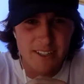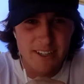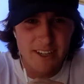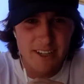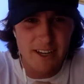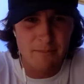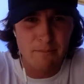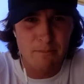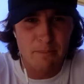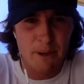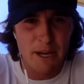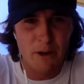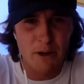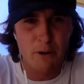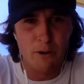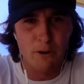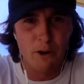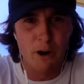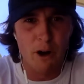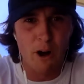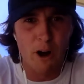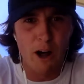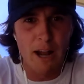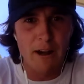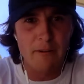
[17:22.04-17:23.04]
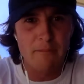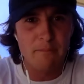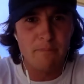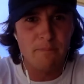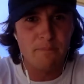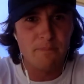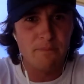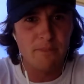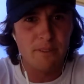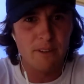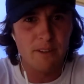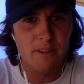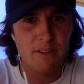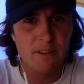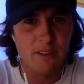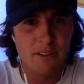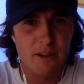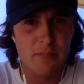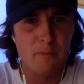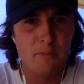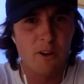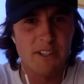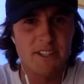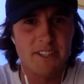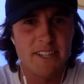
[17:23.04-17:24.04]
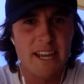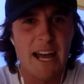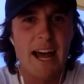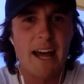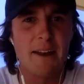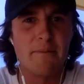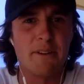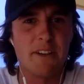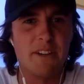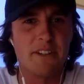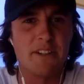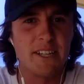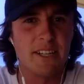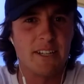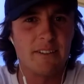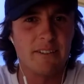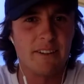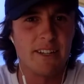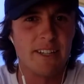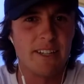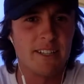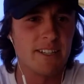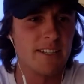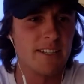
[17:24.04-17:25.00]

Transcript: and Be All Right. Don't mind sad music, huh?